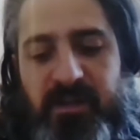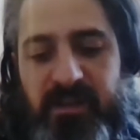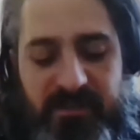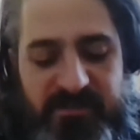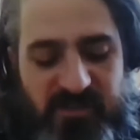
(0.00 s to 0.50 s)

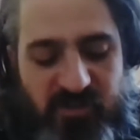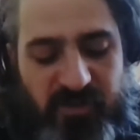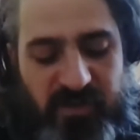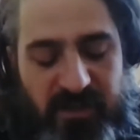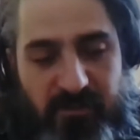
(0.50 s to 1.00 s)
gives the
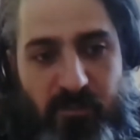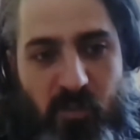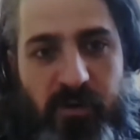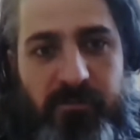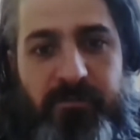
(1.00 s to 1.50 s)
tree
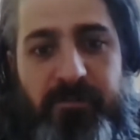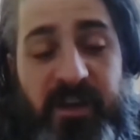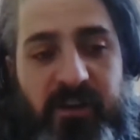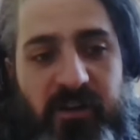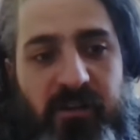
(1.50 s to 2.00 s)
more
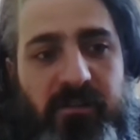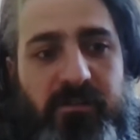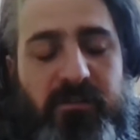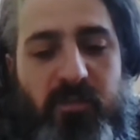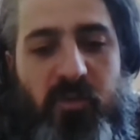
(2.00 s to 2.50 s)
vigor,
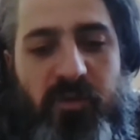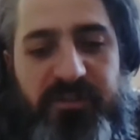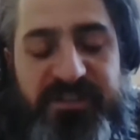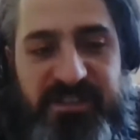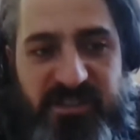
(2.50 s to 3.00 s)
more
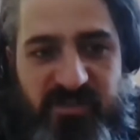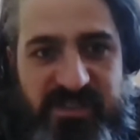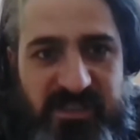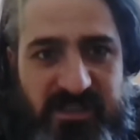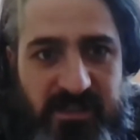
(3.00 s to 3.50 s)
disease
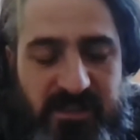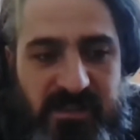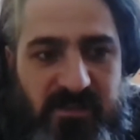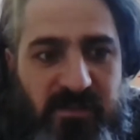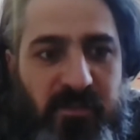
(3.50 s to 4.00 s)
resistance,
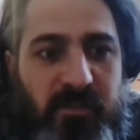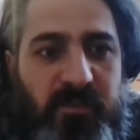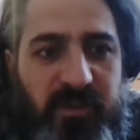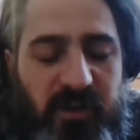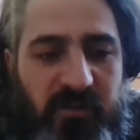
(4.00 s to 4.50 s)

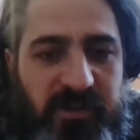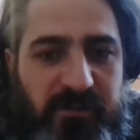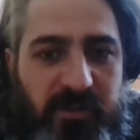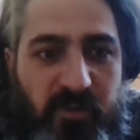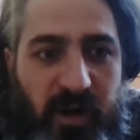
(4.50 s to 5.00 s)

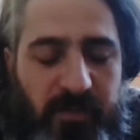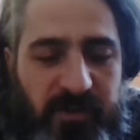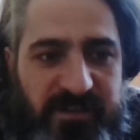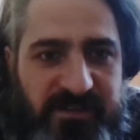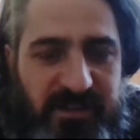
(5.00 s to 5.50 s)
different
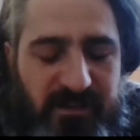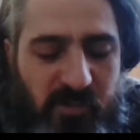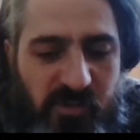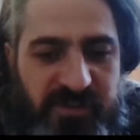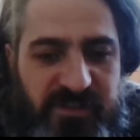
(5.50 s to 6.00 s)
properties that are
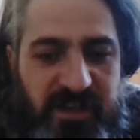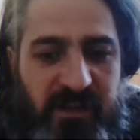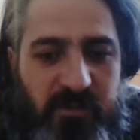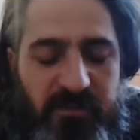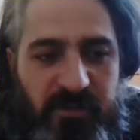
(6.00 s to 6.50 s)
more
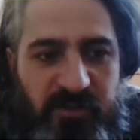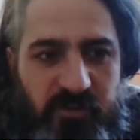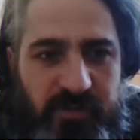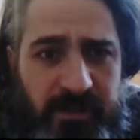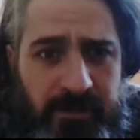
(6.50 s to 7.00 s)
desirable for the
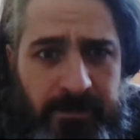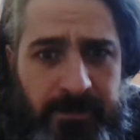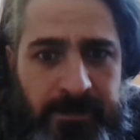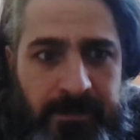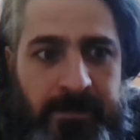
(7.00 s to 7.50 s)
tree.
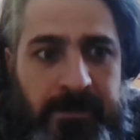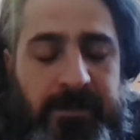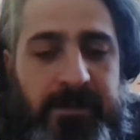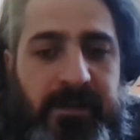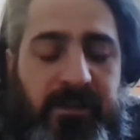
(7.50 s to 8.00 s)

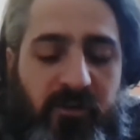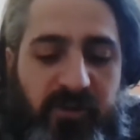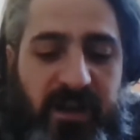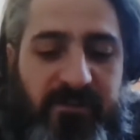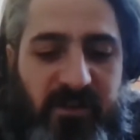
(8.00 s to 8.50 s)
They're
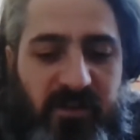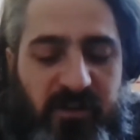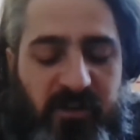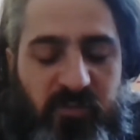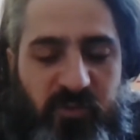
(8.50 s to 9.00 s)
grafted
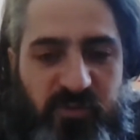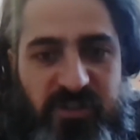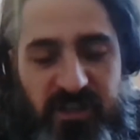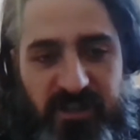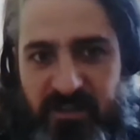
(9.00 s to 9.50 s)
onto the
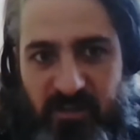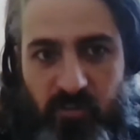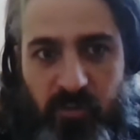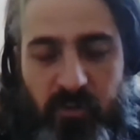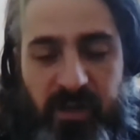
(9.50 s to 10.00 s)
rootstock and then
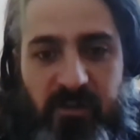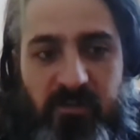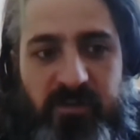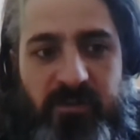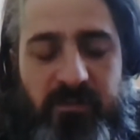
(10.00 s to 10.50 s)
grown
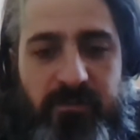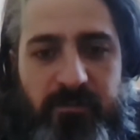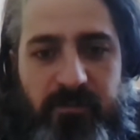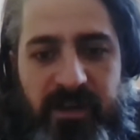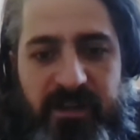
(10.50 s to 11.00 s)
out,
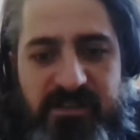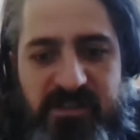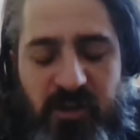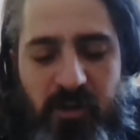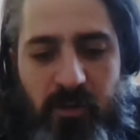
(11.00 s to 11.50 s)
right?
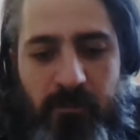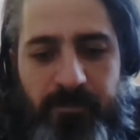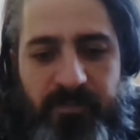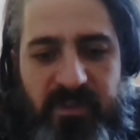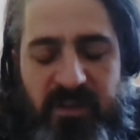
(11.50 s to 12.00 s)
So,
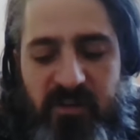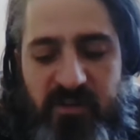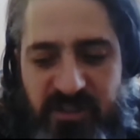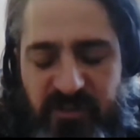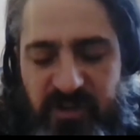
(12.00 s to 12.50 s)
in
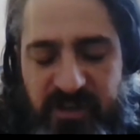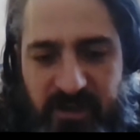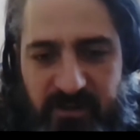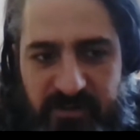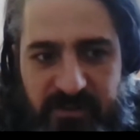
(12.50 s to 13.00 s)
Southern
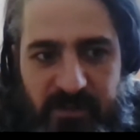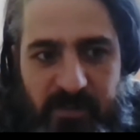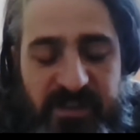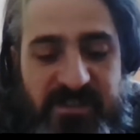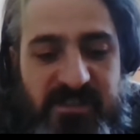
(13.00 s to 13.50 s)
Ontario and different
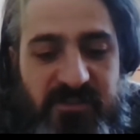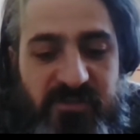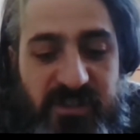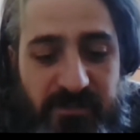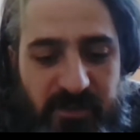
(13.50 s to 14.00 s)
places, they use
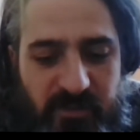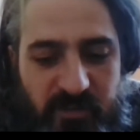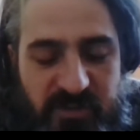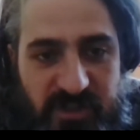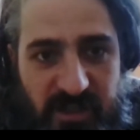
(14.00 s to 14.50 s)
different
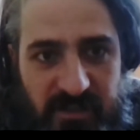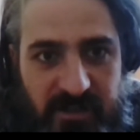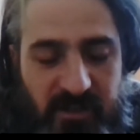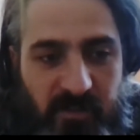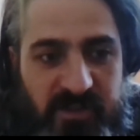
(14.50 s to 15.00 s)
rootstock
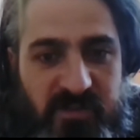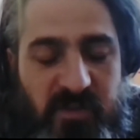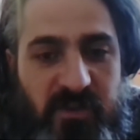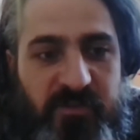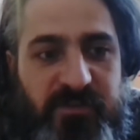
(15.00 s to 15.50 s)
than the ones we
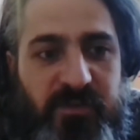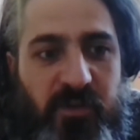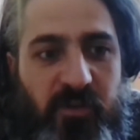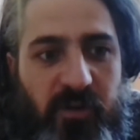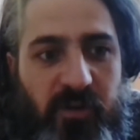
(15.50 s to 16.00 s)
use for
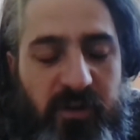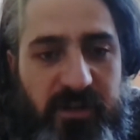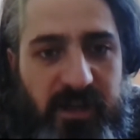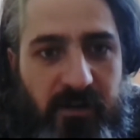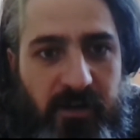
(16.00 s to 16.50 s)
Northern
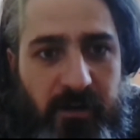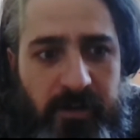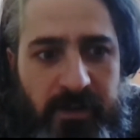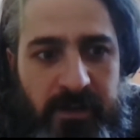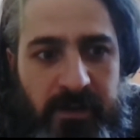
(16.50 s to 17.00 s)

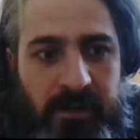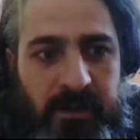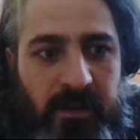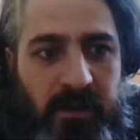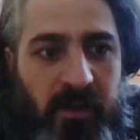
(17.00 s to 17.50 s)
Ontario.
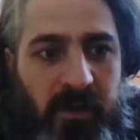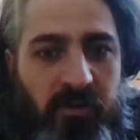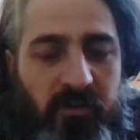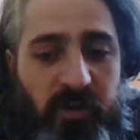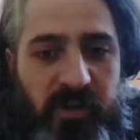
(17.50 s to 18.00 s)

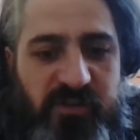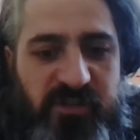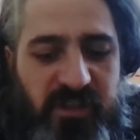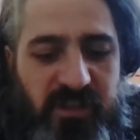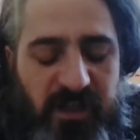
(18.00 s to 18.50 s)
So I
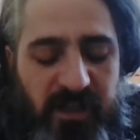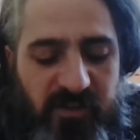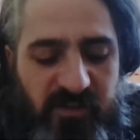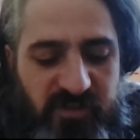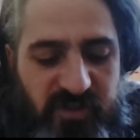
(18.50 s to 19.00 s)
usually
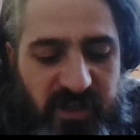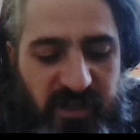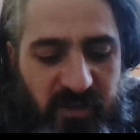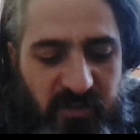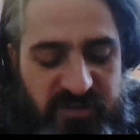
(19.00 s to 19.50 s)
try to
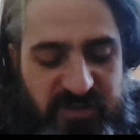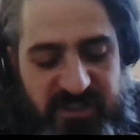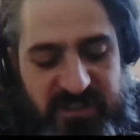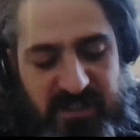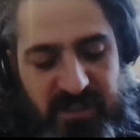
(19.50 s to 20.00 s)
use
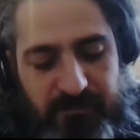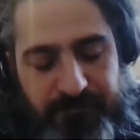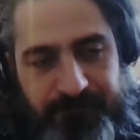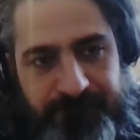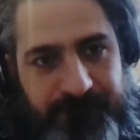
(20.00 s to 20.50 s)
just
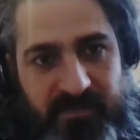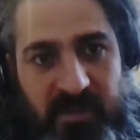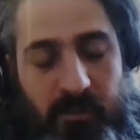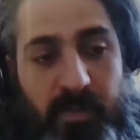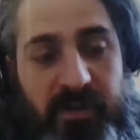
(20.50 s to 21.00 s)

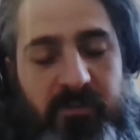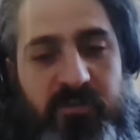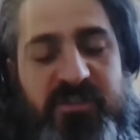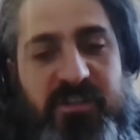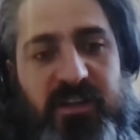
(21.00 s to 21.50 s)
bud
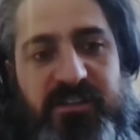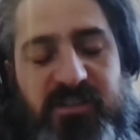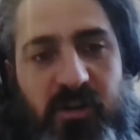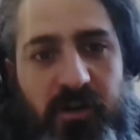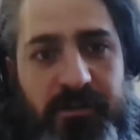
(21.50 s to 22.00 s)
rootstock, it's
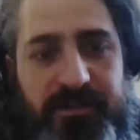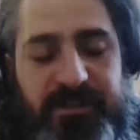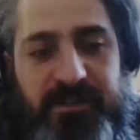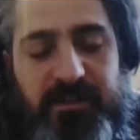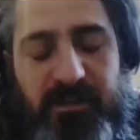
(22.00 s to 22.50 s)
called.
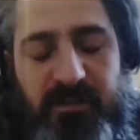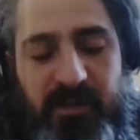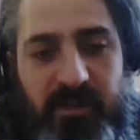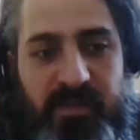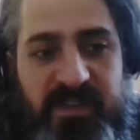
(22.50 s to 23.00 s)
It's a
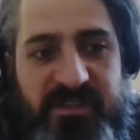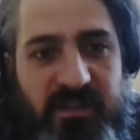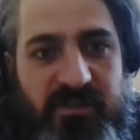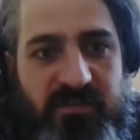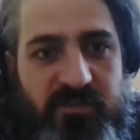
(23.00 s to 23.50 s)
like B
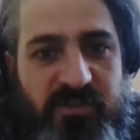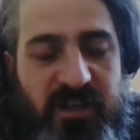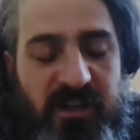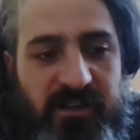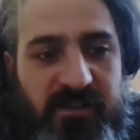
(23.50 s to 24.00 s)
series
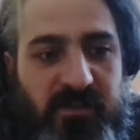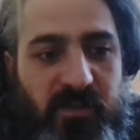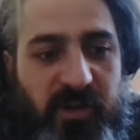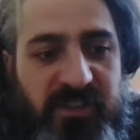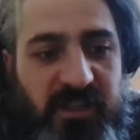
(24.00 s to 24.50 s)
rootstock. It's
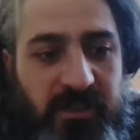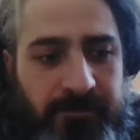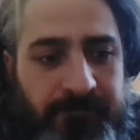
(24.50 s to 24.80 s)
from Russia,